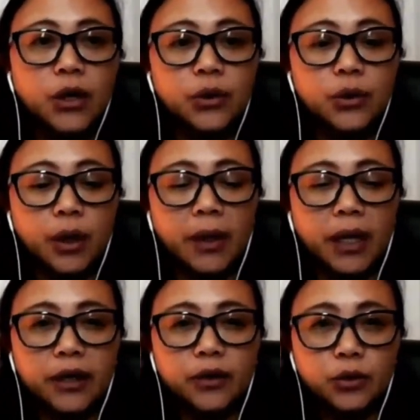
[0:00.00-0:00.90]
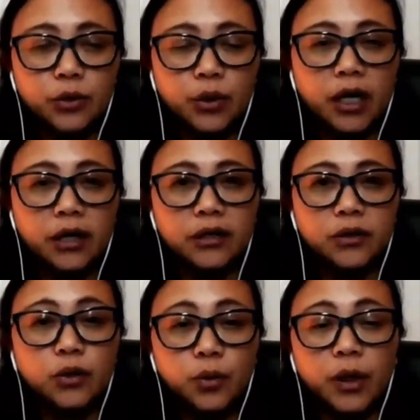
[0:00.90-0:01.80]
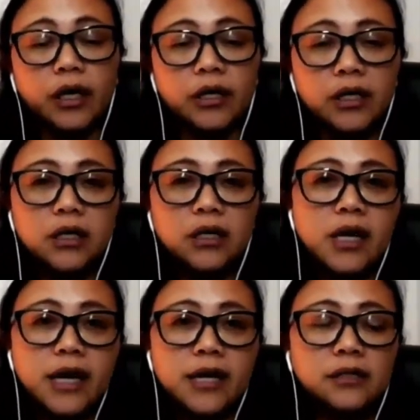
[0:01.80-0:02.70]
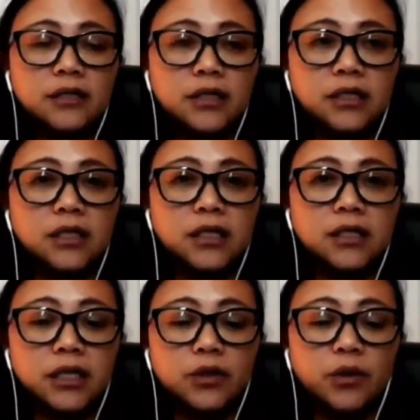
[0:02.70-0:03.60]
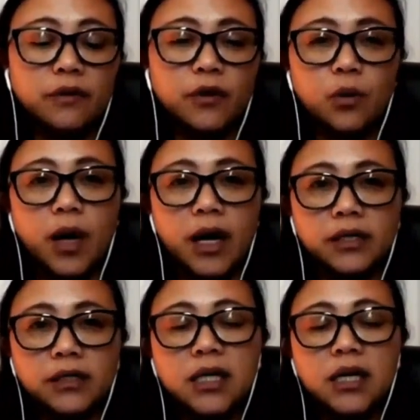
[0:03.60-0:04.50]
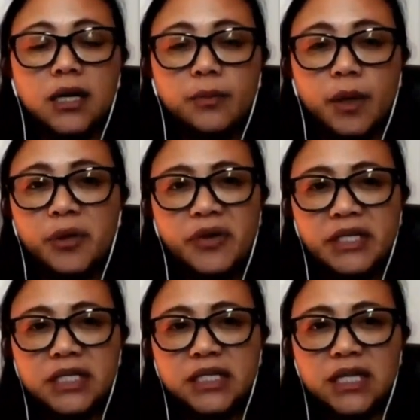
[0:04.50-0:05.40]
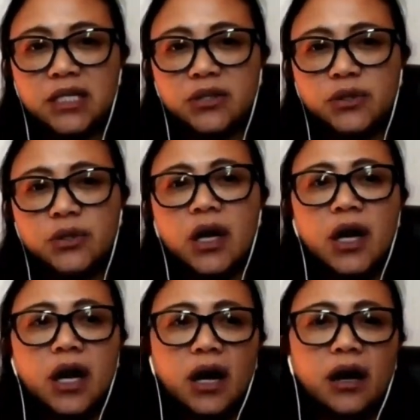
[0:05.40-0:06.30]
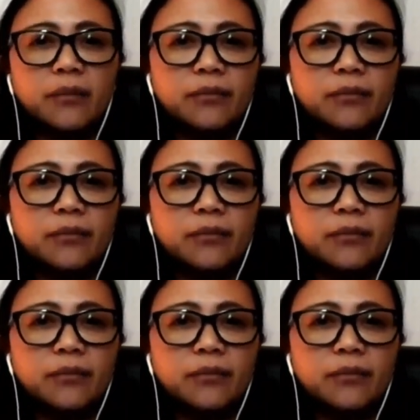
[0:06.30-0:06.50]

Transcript: were EEA citizens and who have acquired permanent resident status, a